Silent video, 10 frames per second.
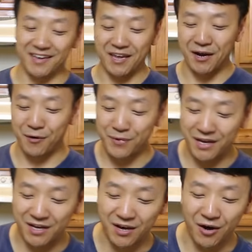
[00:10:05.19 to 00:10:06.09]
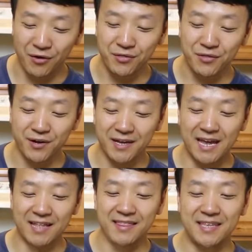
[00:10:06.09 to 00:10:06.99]
Here we go. Look
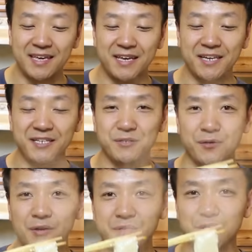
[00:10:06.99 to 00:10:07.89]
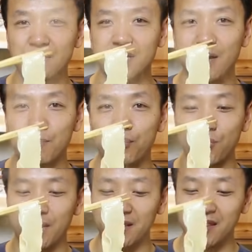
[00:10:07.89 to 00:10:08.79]
at these noodles. Look how
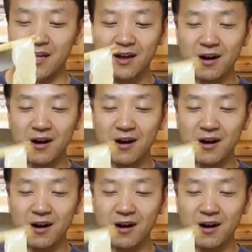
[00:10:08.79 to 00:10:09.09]
pretty they